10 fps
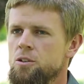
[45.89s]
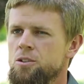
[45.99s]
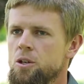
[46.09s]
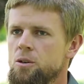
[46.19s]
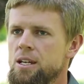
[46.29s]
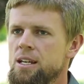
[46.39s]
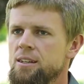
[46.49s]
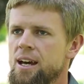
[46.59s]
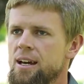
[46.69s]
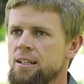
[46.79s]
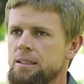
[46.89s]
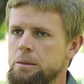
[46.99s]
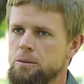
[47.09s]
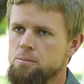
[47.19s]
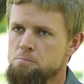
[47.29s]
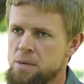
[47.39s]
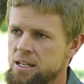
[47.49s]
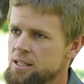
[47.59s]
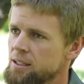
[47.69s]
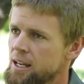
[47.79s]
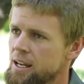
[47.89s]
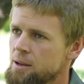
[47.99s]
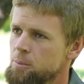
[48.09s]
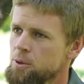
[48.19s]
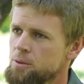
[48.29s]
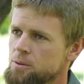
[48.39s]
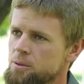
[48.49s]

So hitting that mid to late April,